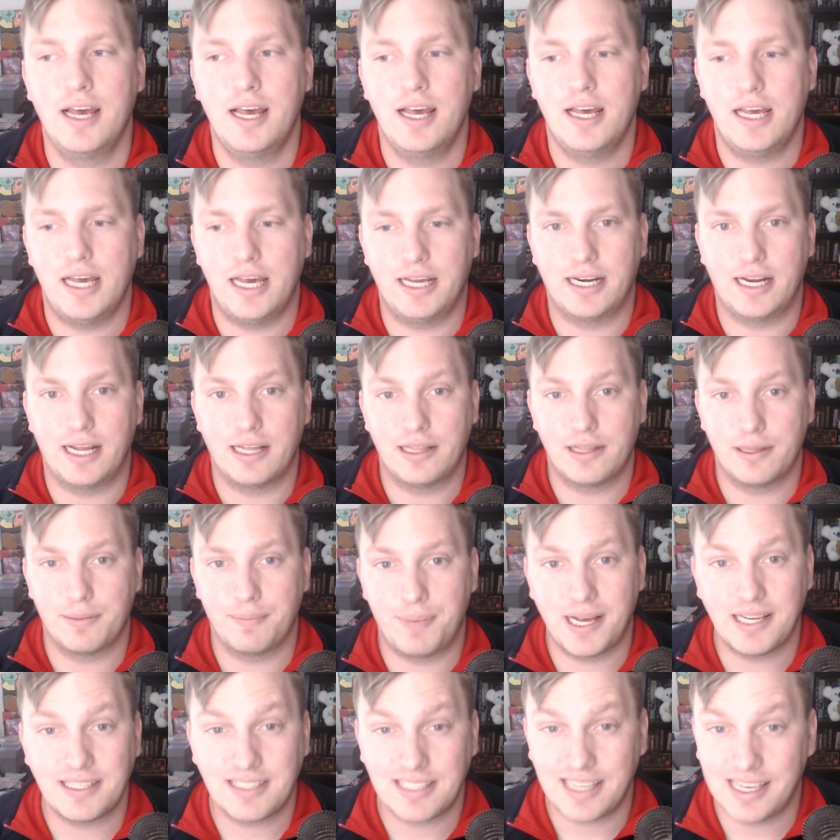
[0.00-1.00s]
And at the
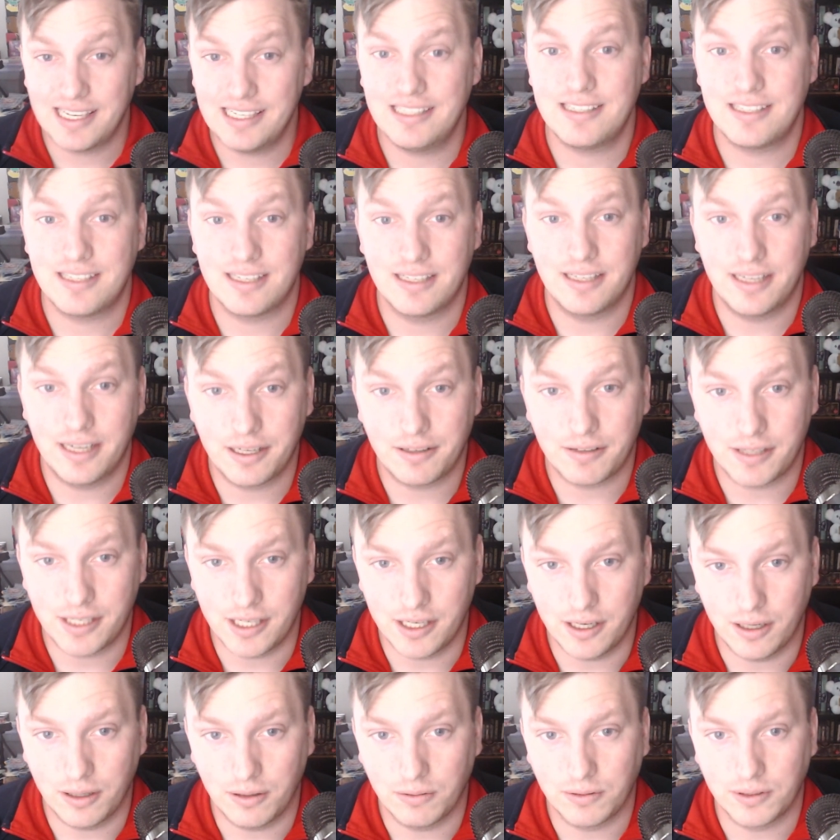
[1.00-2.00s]
best case
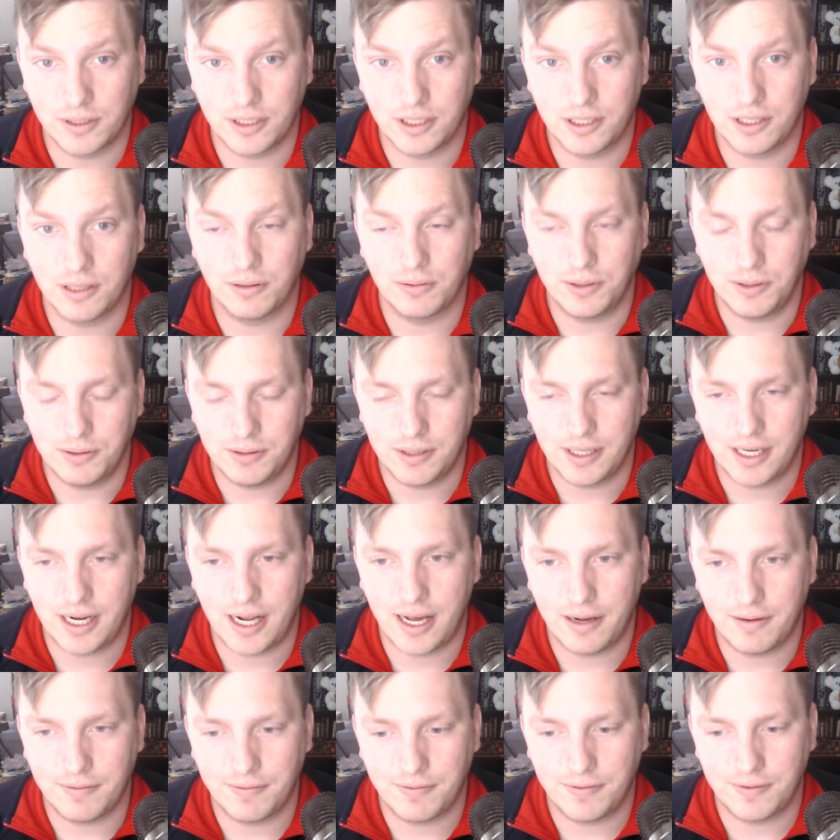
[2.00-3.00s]
scenario, you could
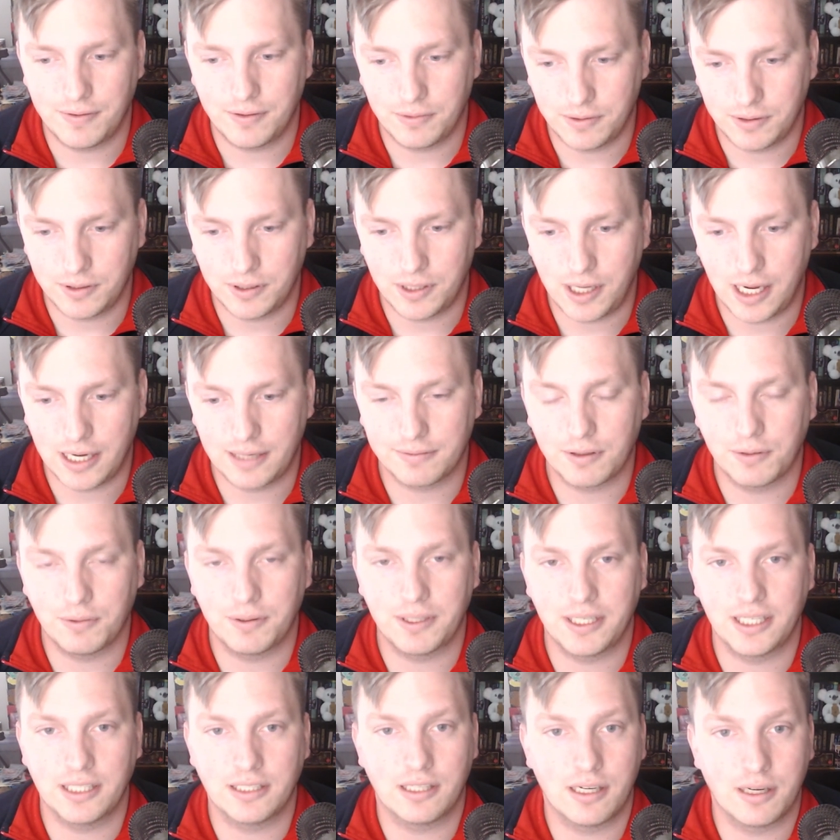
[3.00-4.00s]
have, kind of
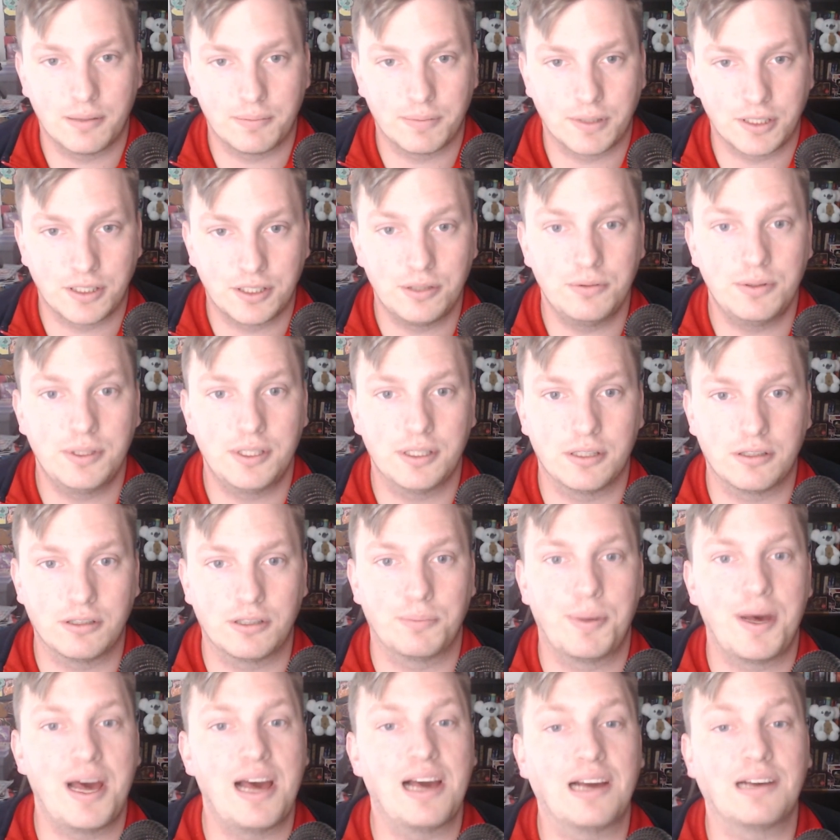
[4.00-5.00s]
going into number 2 here, the
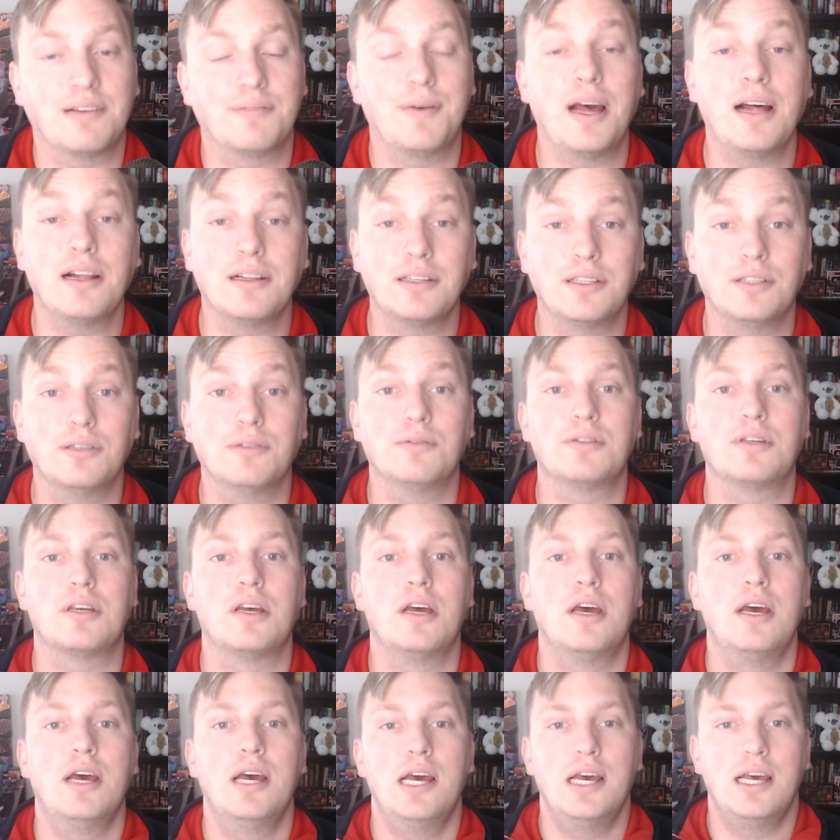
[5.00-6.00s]
pack values,
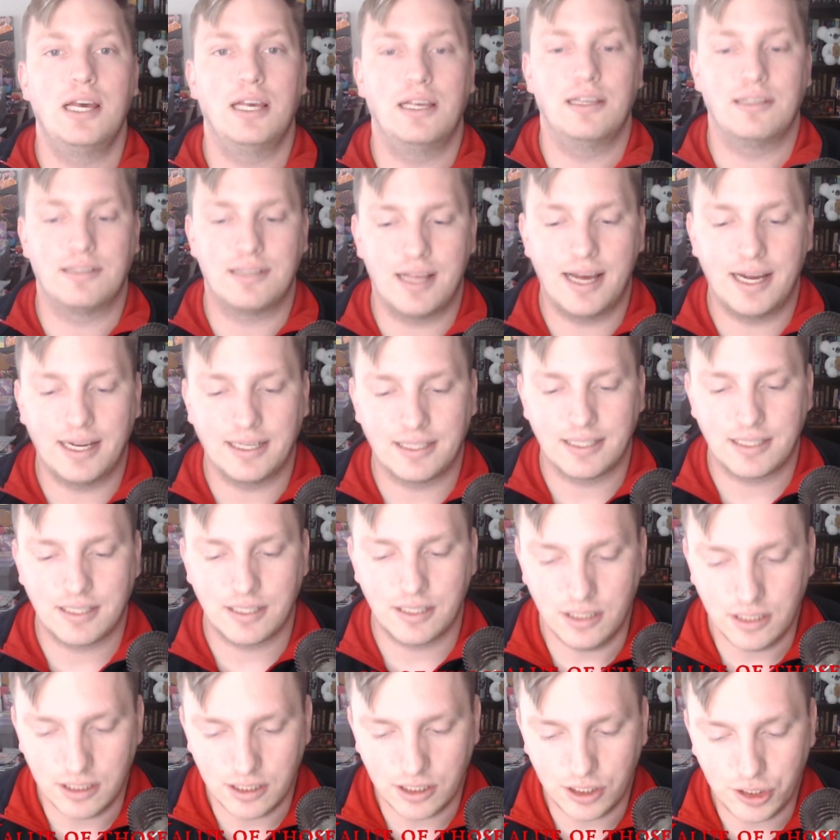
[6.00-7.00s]
is that
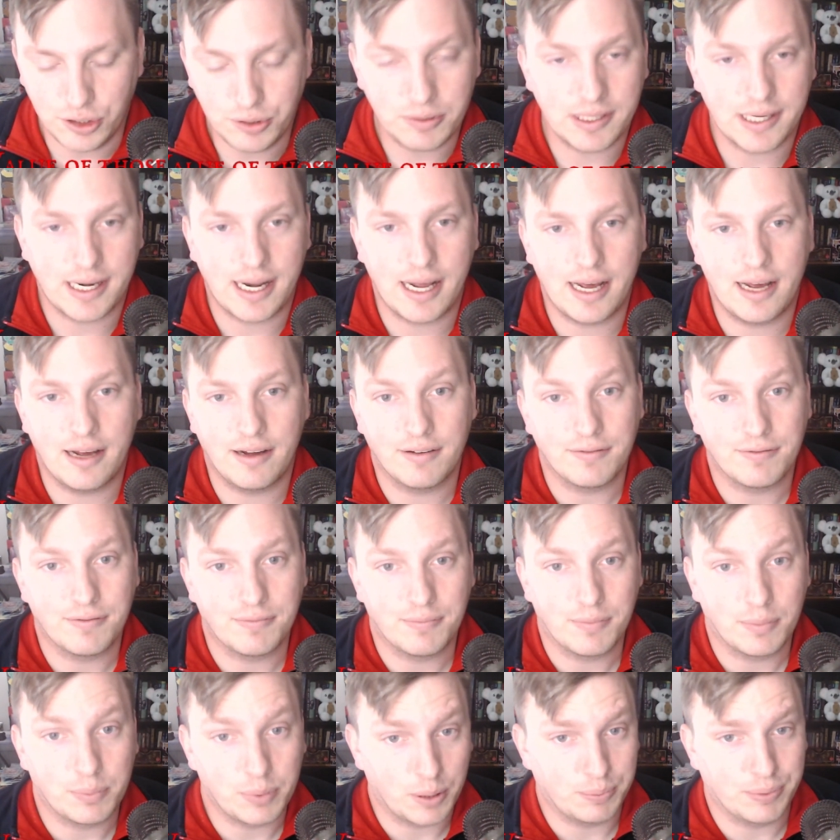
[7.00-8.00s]
you could have
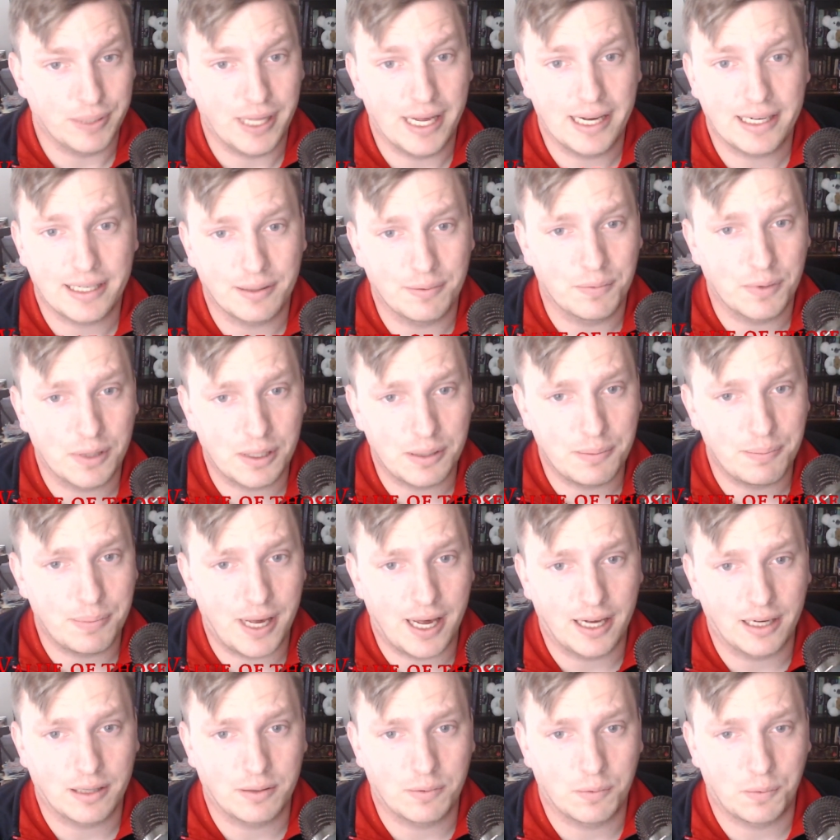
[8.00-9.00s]
a black and white
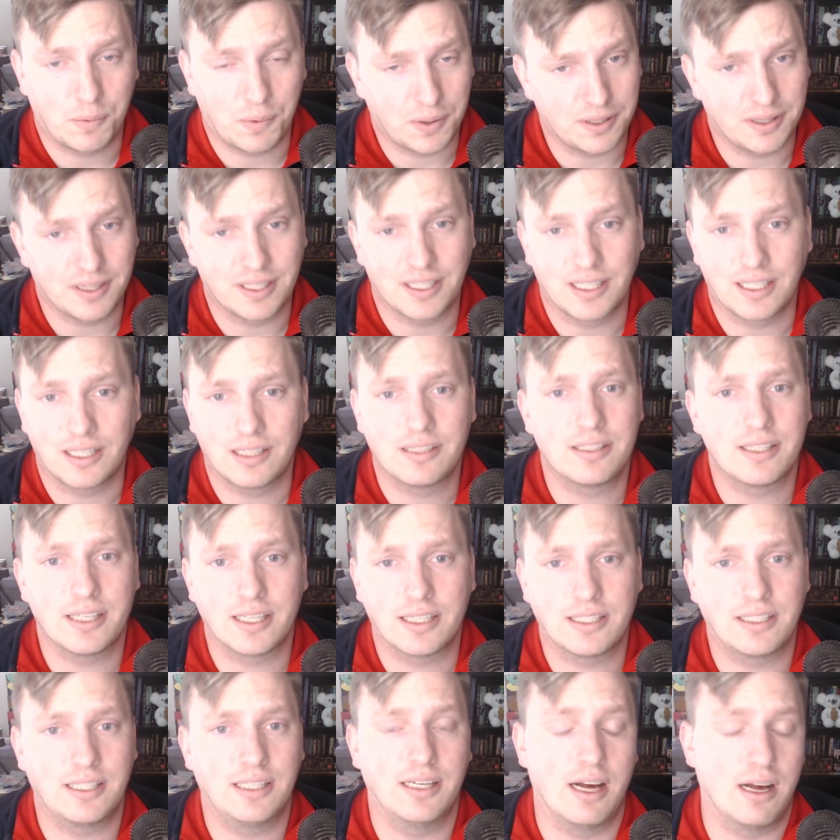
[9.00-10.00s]
pack worth like
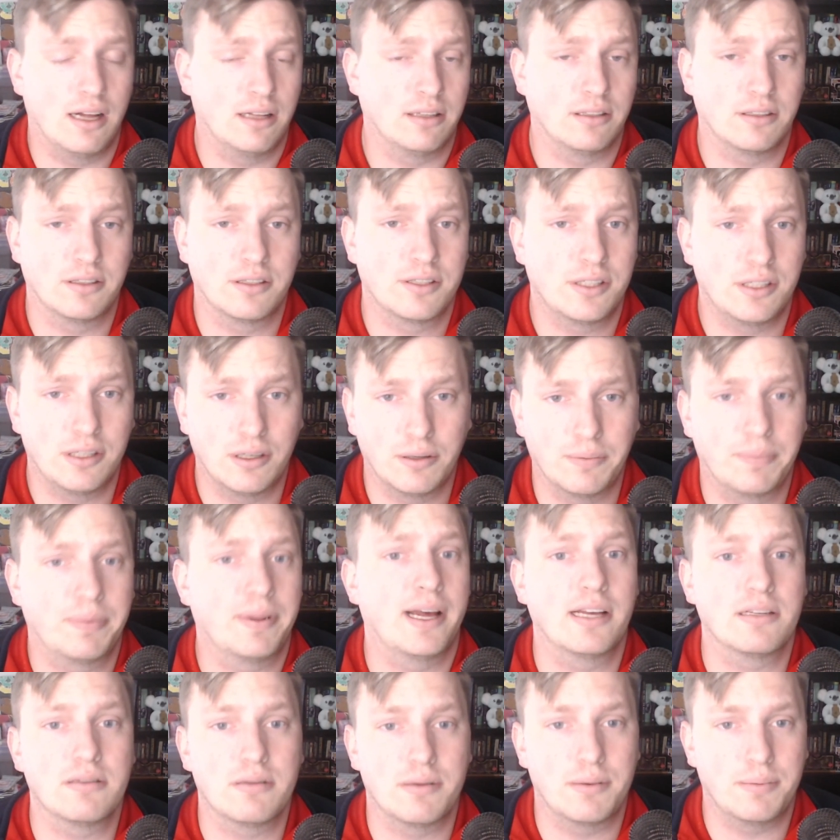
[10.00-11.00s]
$60,
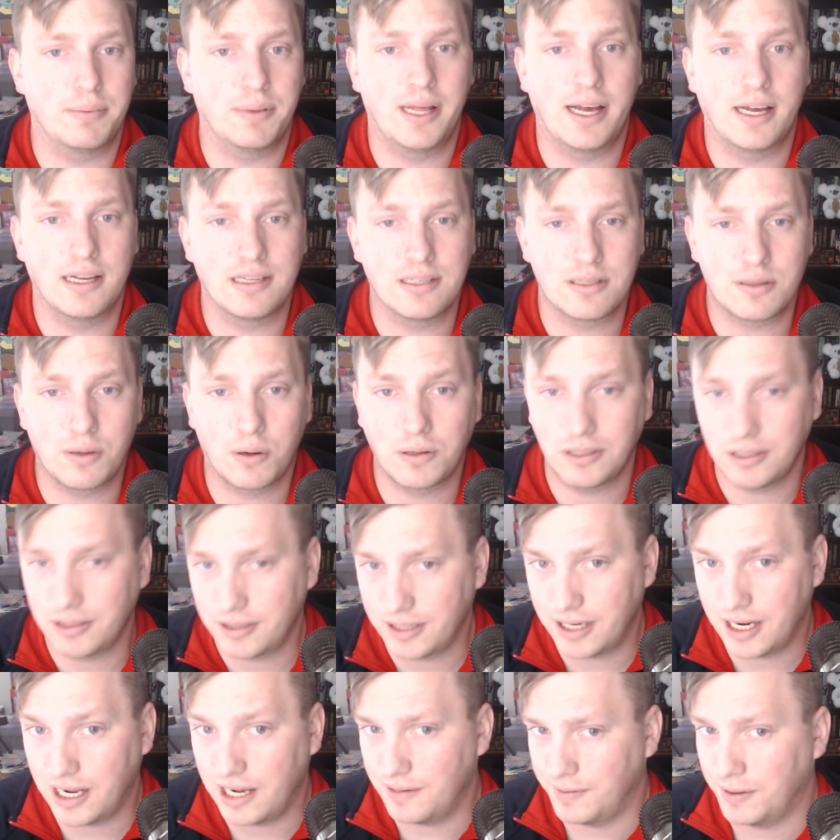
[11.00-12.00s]
Plasma Blast, or you
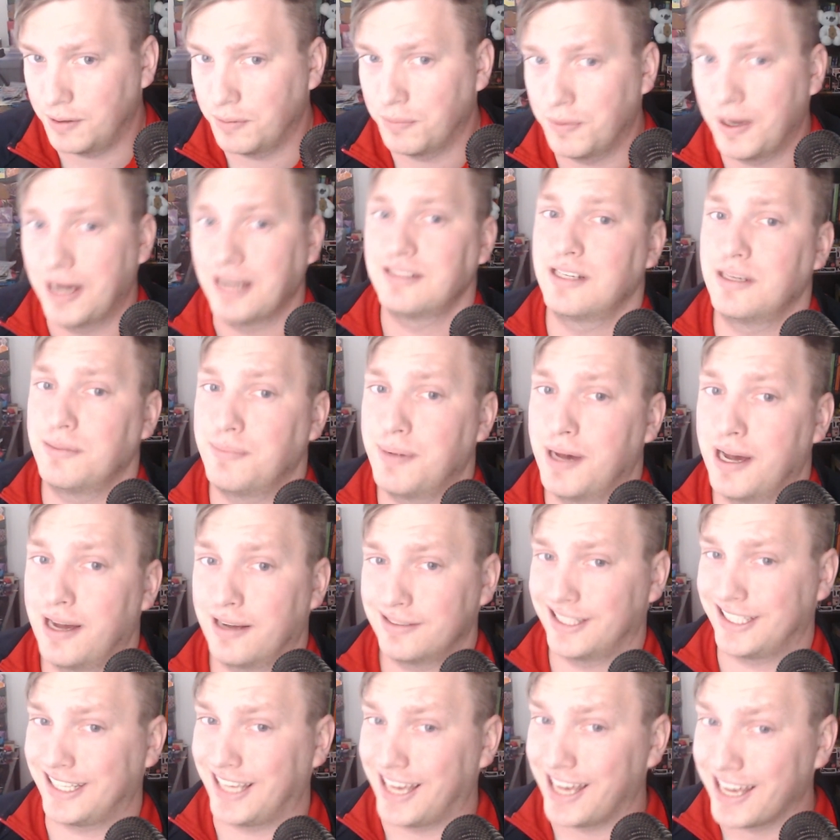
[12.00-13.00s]
could have a WotC pack
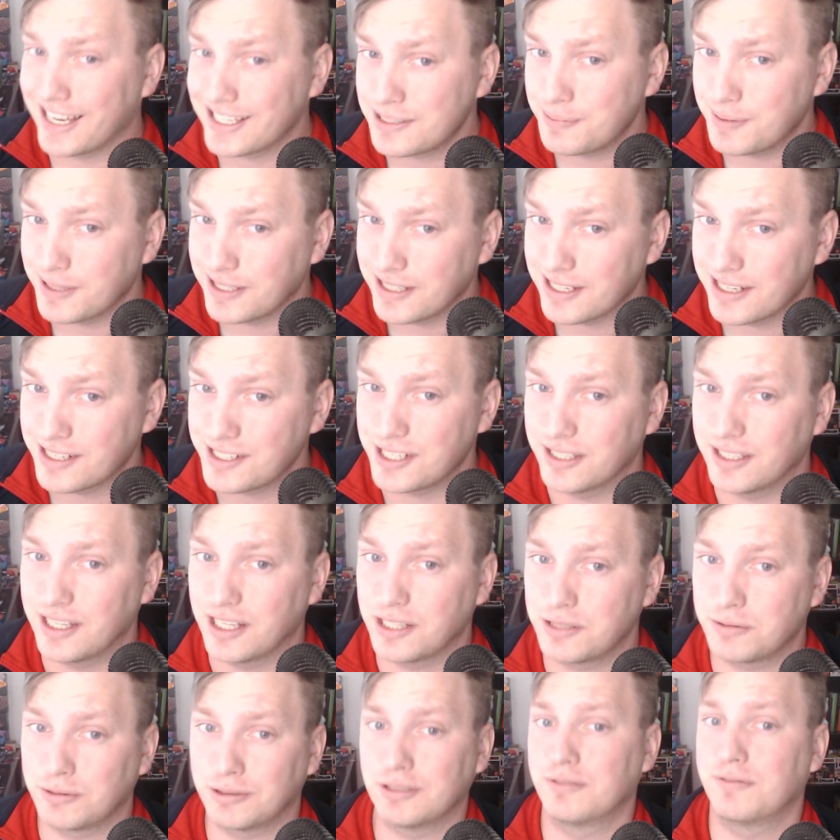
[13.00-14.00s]
like Expedition
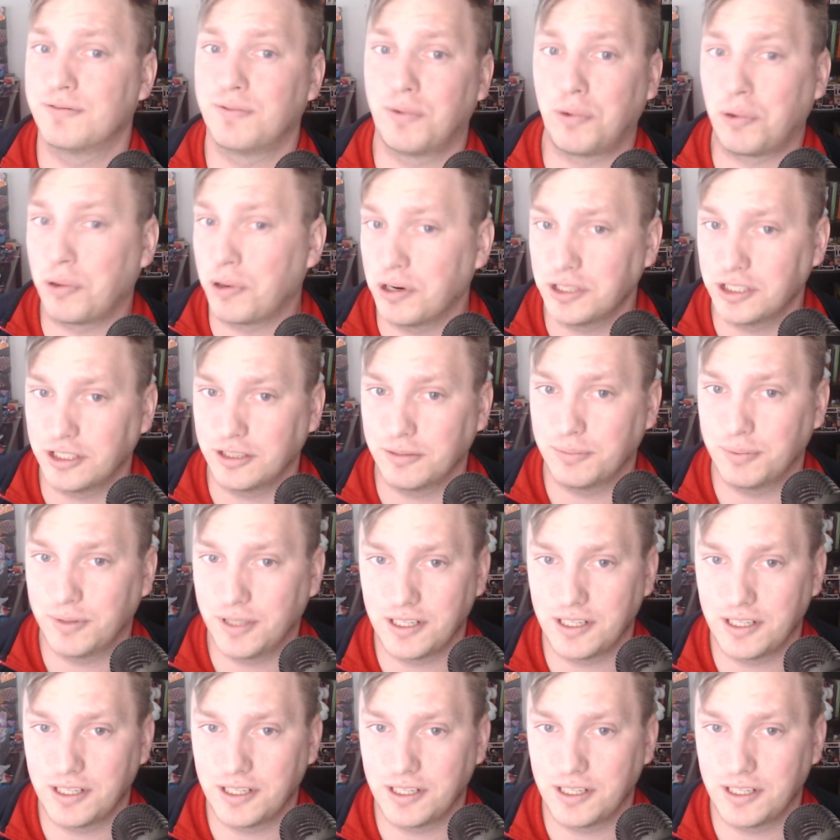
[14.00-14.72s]
that's worth $400+.